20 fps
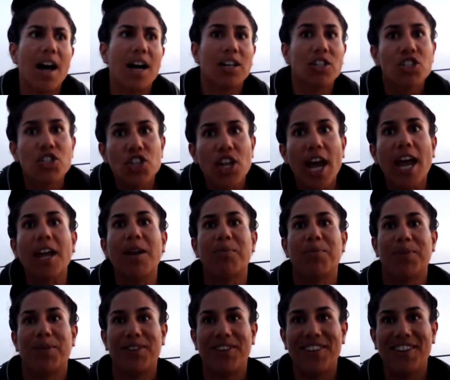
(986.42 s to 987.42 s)
shape.
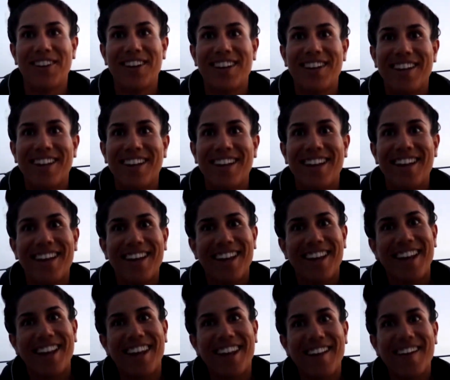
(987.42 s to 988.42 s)

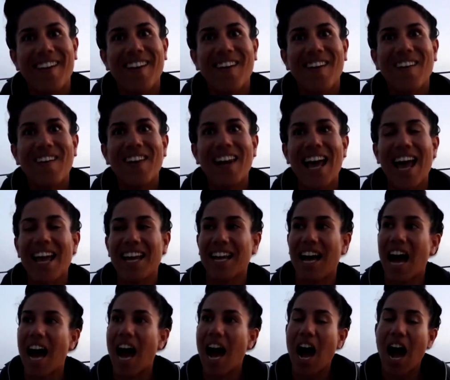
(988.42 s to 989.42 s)
You know, like
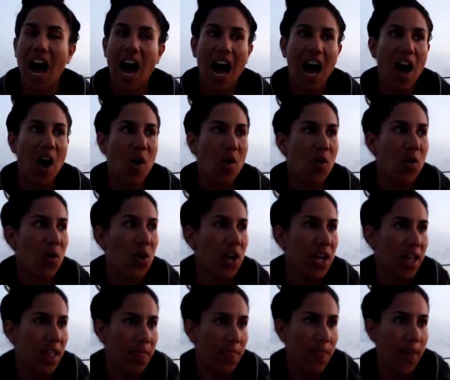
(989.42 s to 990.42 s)
how
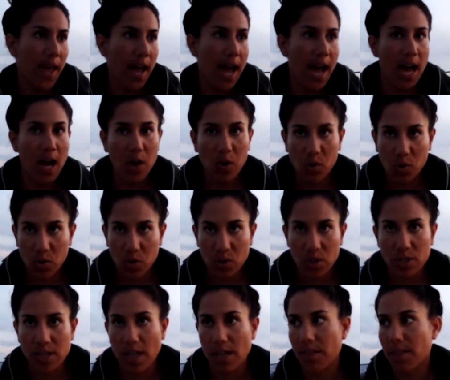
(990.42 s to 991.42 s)
the
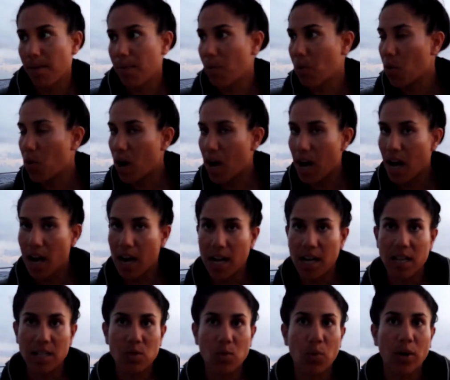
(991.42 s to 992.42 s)
ahus and the
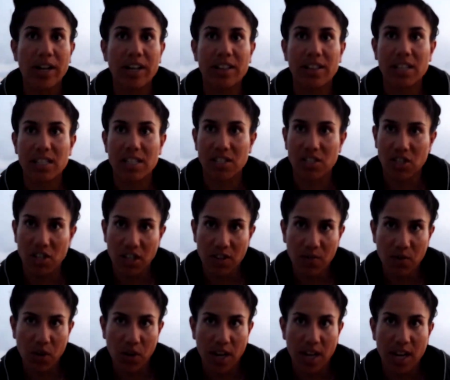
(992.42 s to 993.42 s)
moais were
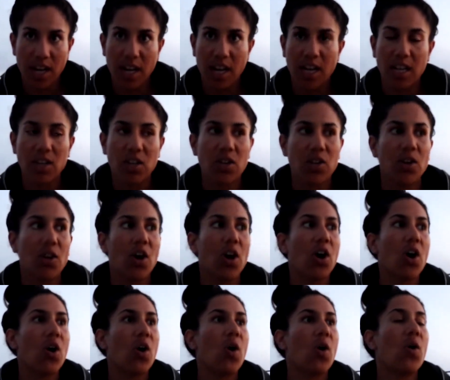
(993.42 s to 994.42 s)
distributed, you
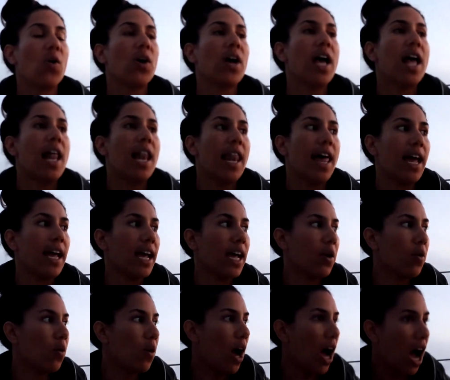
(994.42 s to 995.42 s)
know, like
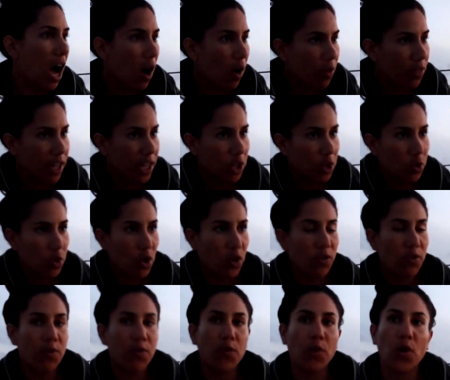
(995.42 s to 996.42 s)
how they grow
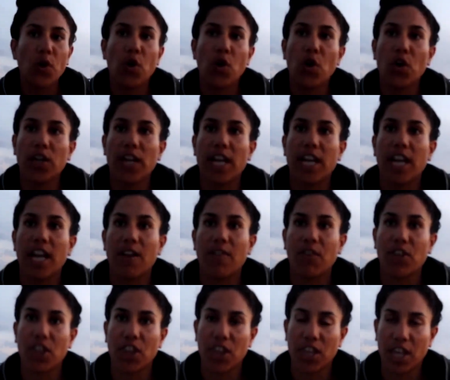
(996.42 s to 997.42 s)
food and
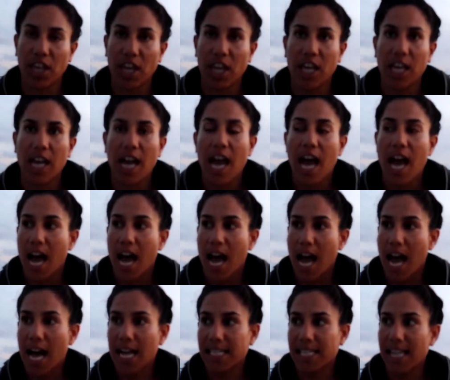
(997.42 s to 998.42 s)
everything
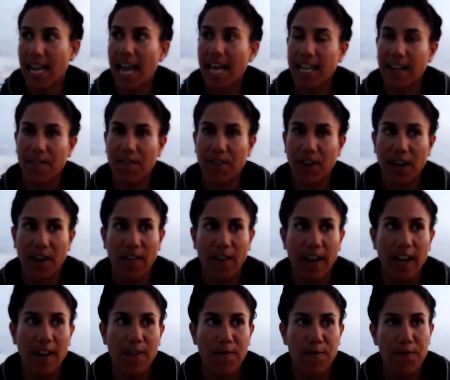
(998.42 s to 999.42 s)
has like a
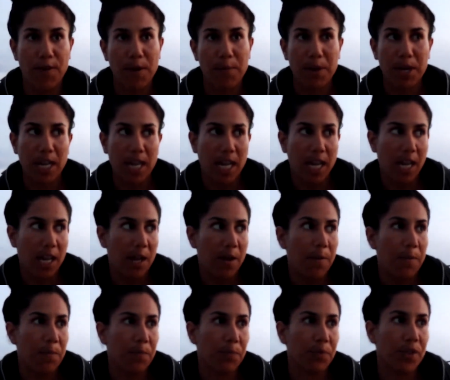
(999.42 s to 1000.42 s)
very
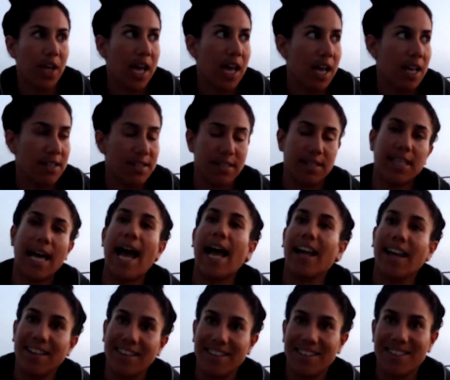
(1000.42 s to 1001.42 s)
feminine
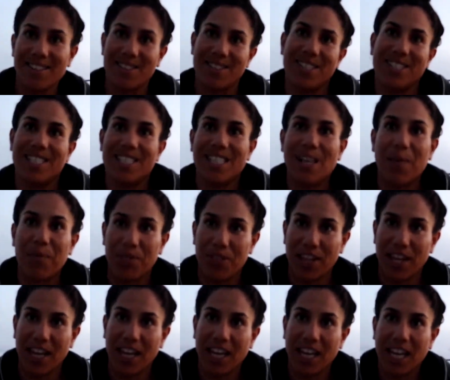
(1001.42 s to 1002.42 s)
style to see
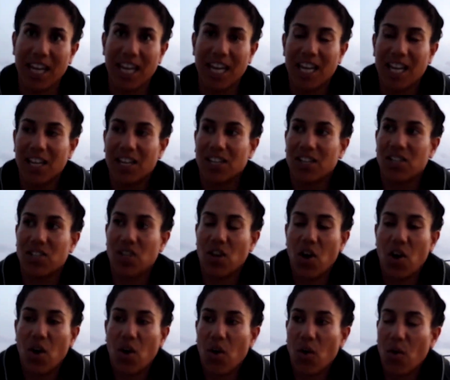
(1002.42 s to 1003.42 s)
something.
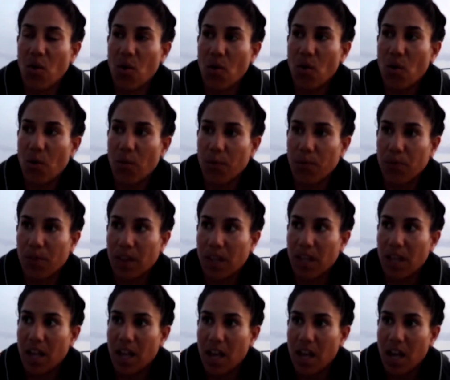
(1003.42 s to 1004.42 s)
So
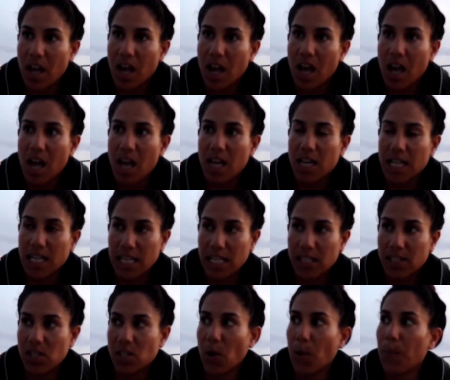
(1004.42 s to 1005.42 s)

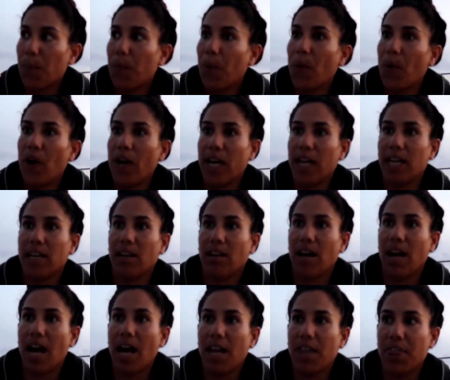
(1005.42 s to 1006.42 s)
in some point,
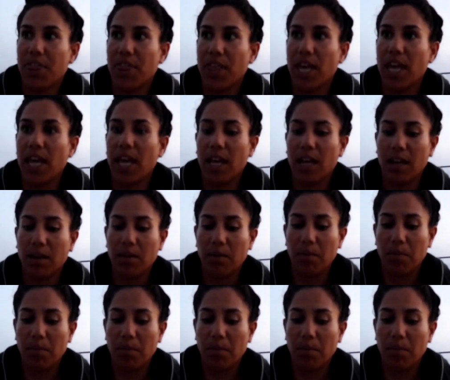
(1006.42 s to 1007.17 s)
I think